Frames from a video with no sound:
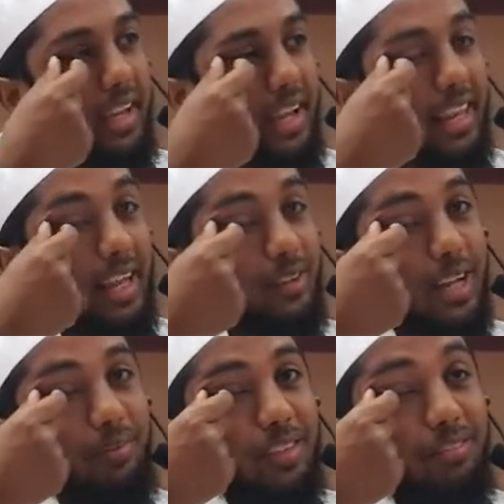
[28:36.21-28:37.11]
Now
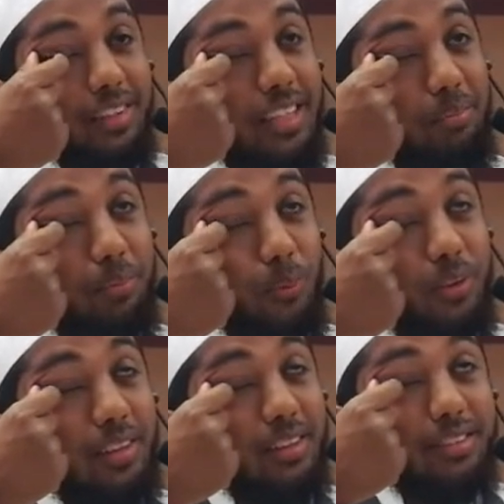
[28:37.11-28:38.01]
something very
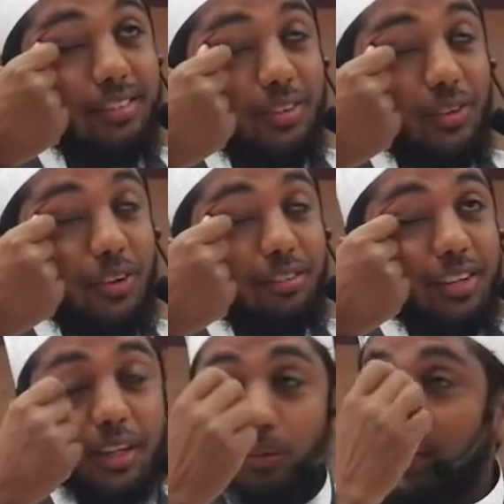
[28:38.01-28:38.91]
important,
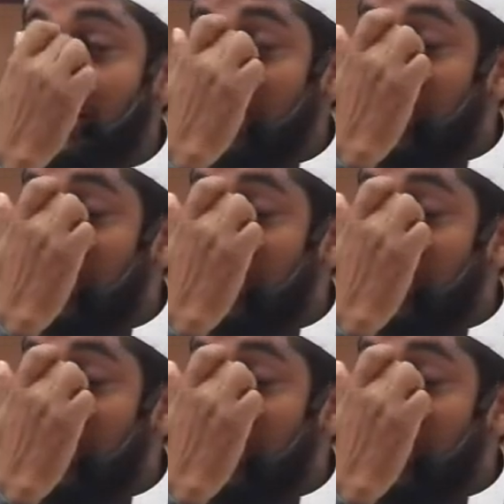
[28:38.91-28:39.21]
very quickly.